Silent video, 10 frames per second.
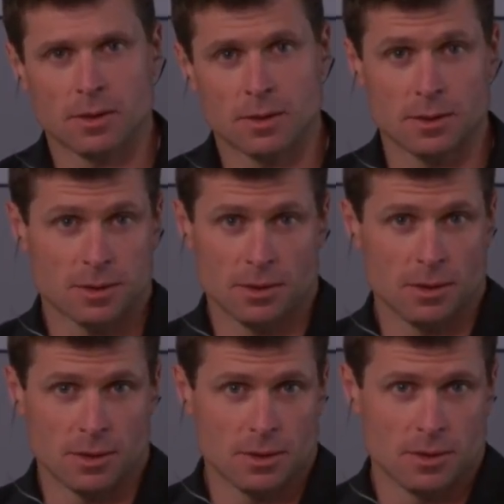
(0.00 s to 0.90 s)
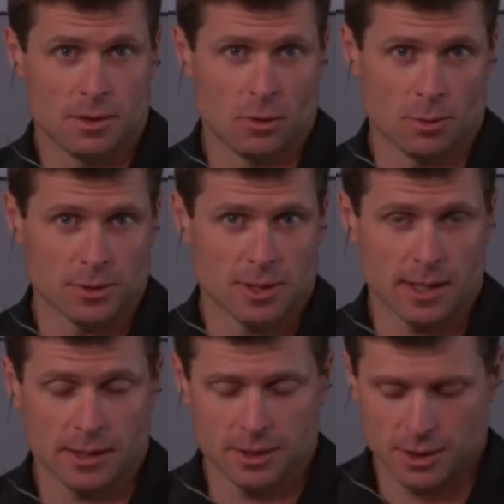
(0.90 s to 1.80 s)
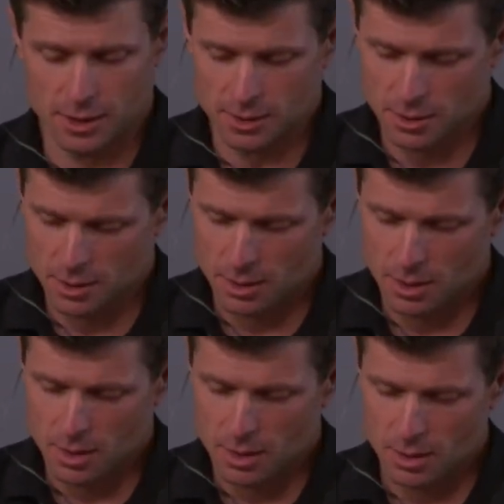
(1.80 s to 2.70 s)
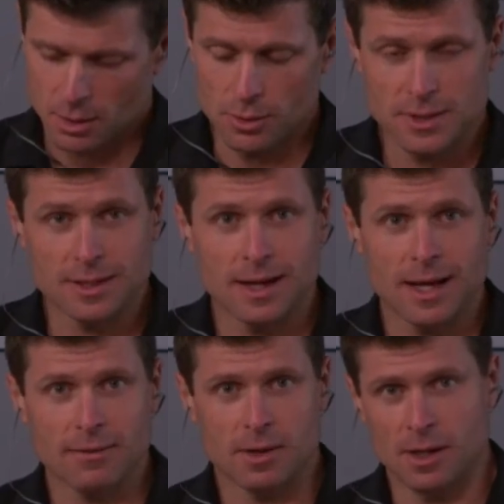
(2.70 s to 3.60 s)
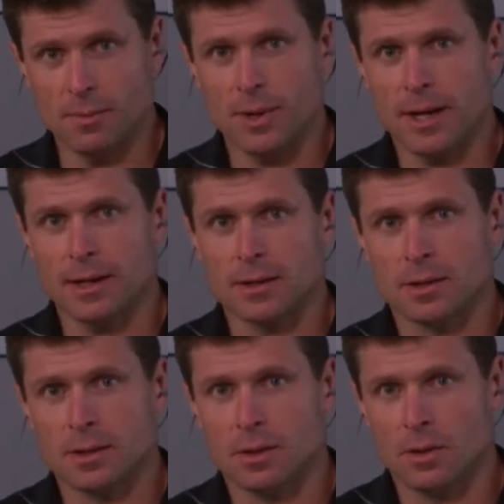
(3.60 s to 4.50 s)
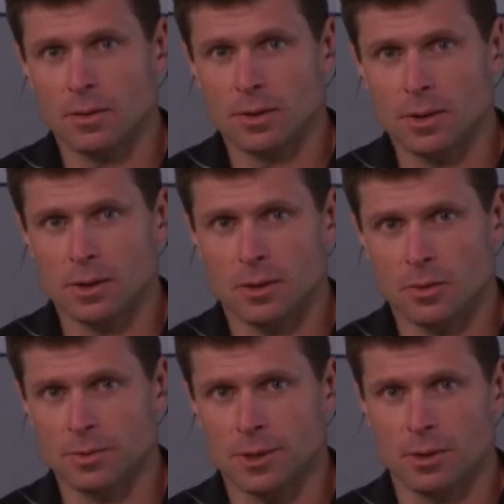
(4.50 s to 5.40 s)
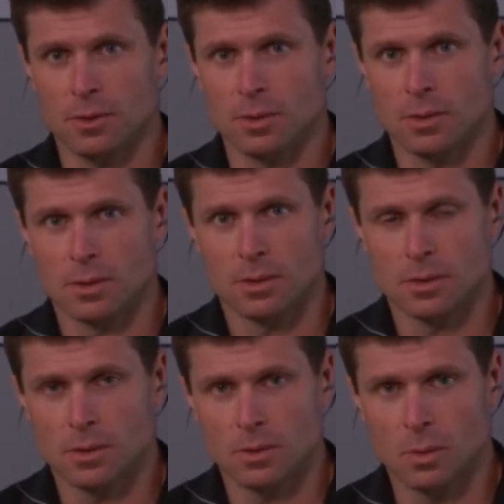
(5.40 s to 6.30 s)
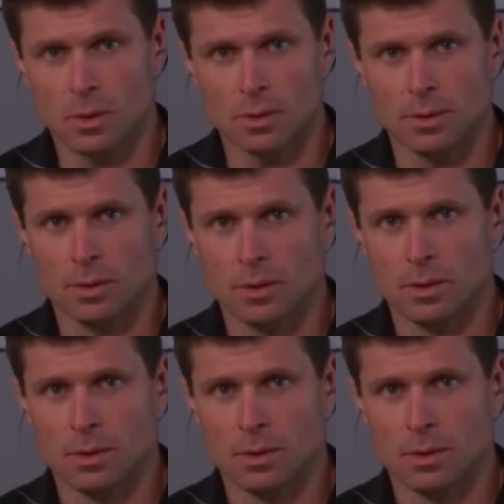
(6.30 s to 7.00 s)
the, the, the normal stock exchange. Do you see that having an impact on the crypto world